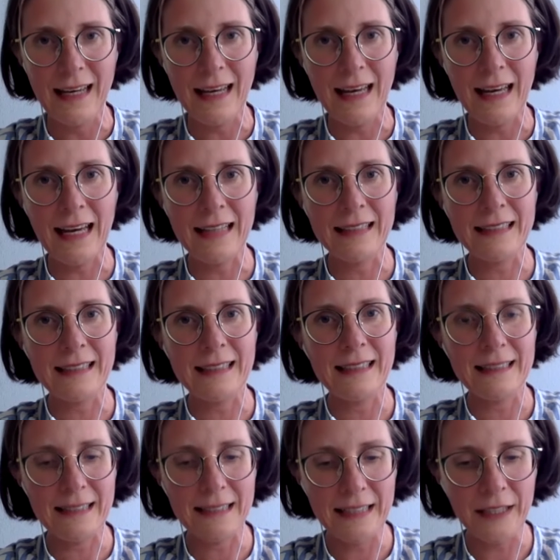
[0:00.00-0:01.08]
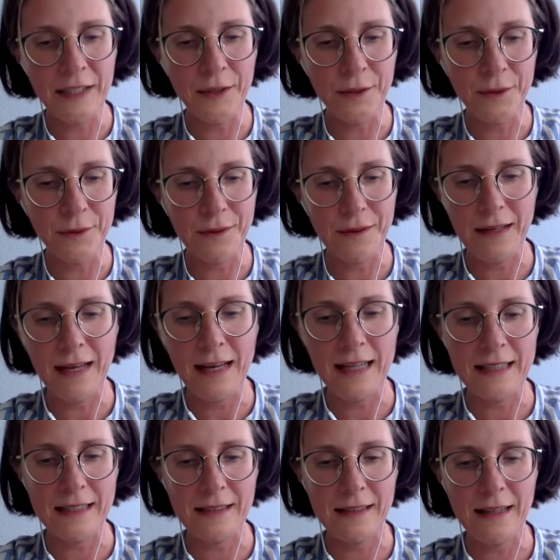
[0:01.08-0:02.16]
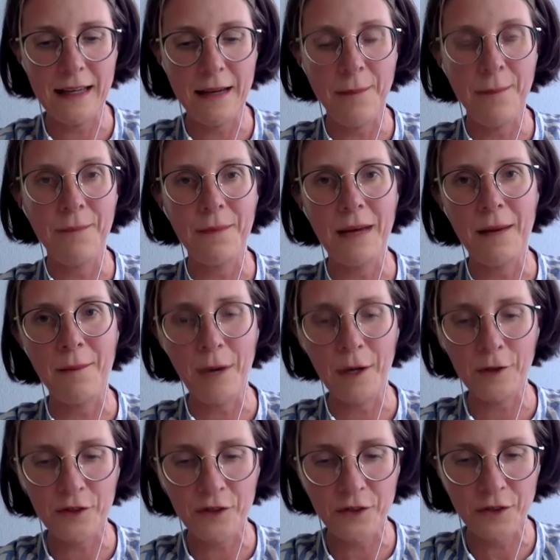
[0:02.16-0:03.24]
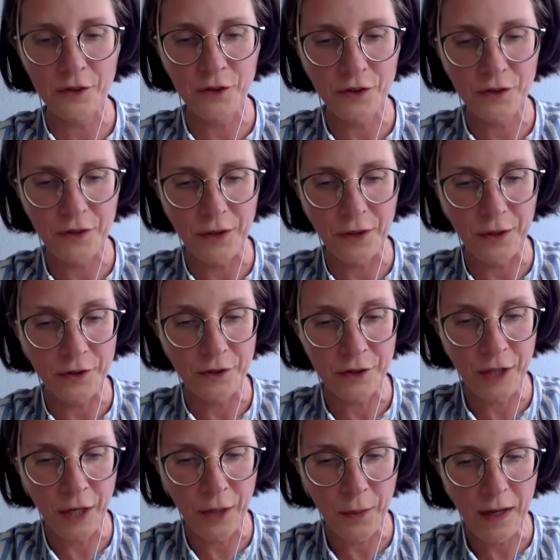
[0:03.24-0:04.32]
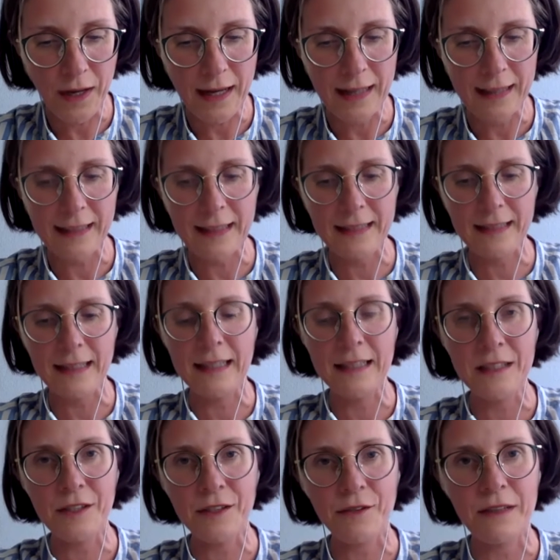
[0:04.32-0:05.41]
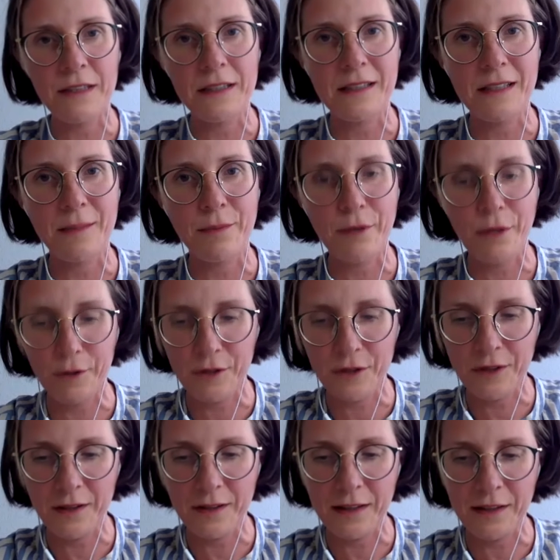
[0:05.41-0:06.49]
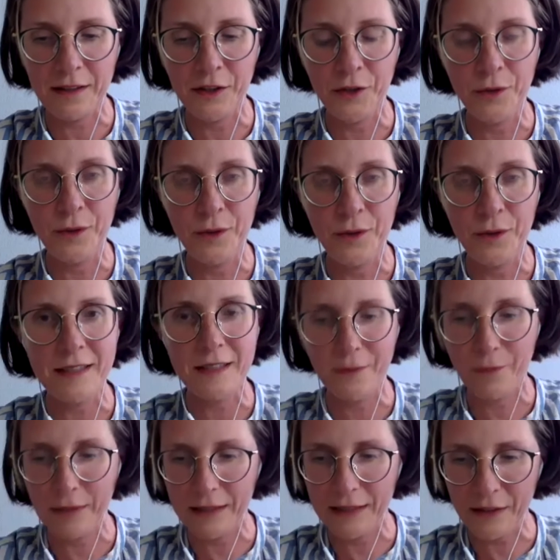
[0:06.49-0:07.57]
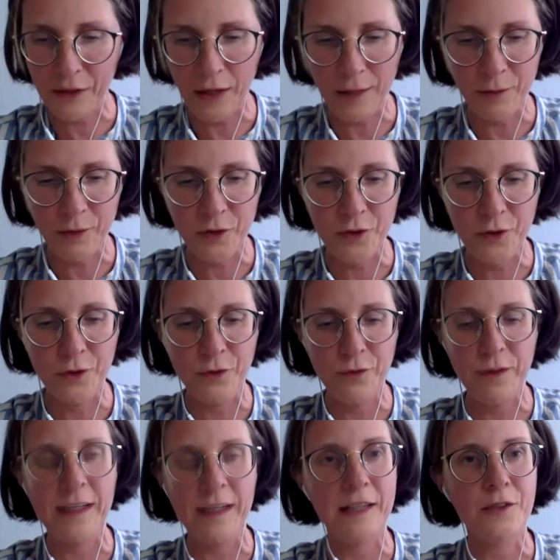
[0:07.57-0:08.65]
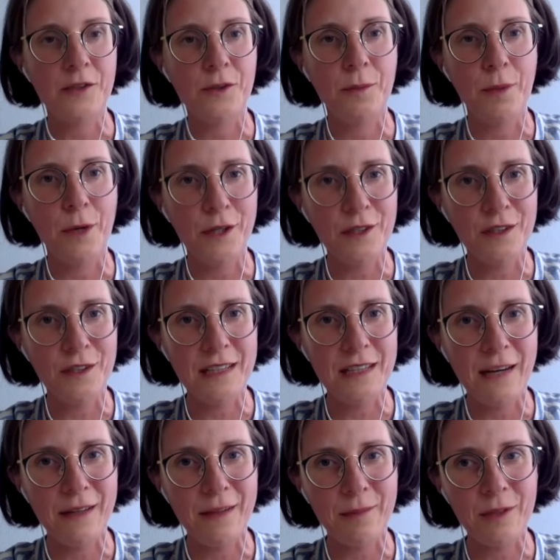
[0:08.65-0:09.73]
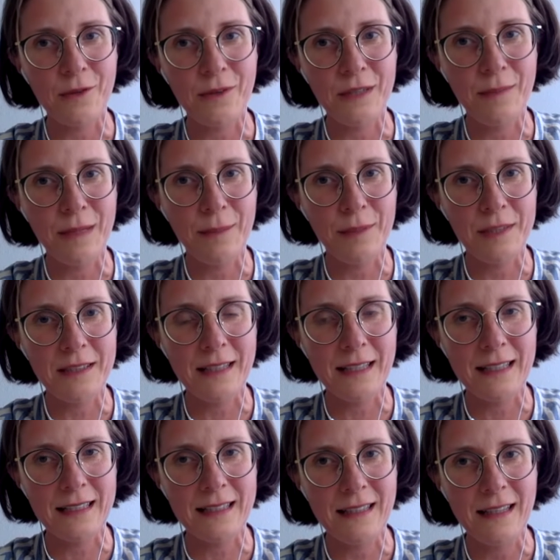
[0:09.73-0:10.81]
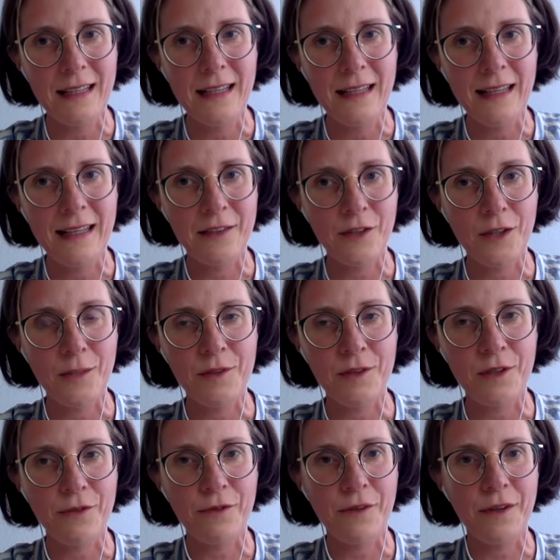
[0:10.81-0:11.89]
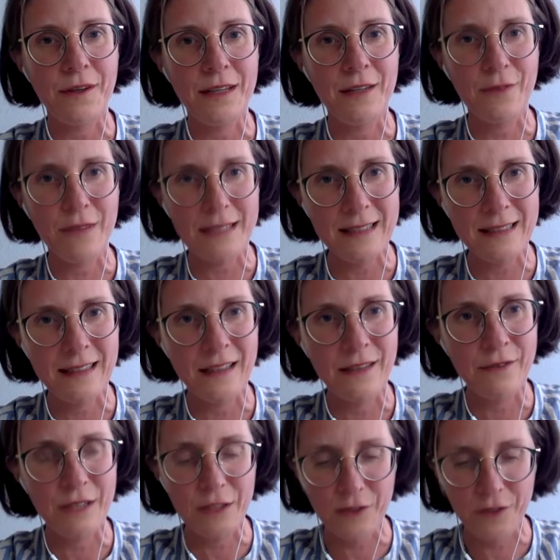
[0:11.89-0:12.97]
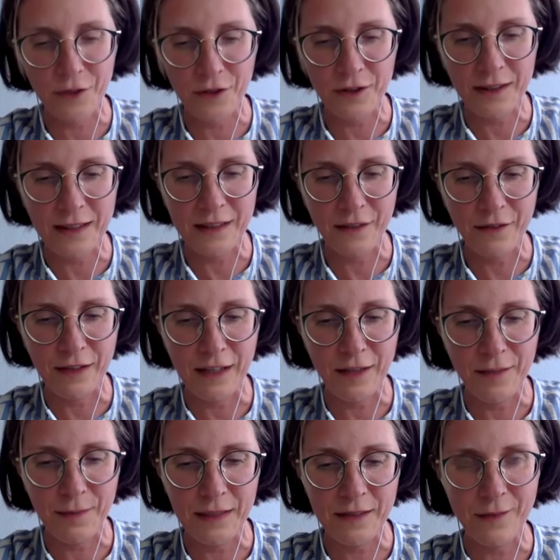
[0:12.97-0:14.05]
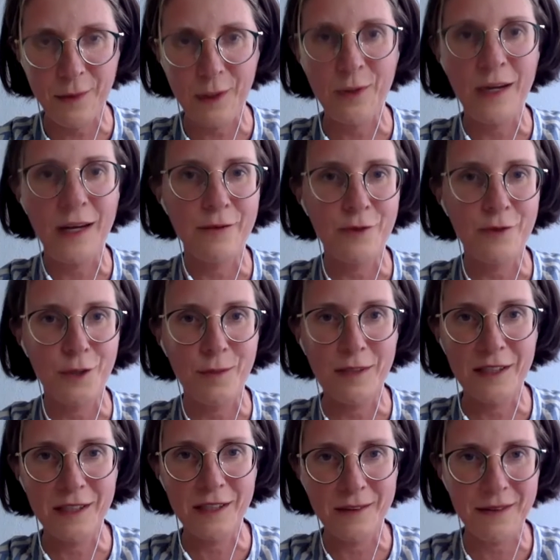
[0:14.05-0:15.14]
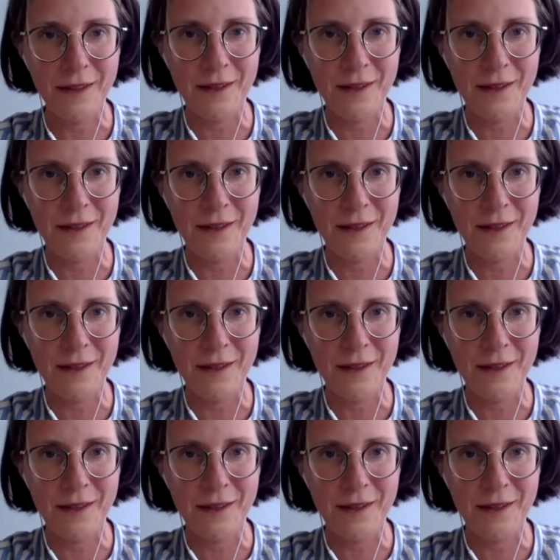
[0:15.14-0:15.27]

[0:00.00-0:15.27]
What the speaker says: And the EU has a much slower and less integrated approach than the US when it comes to financial burden sharing between member states in terms of investing in research and development, where you have Germany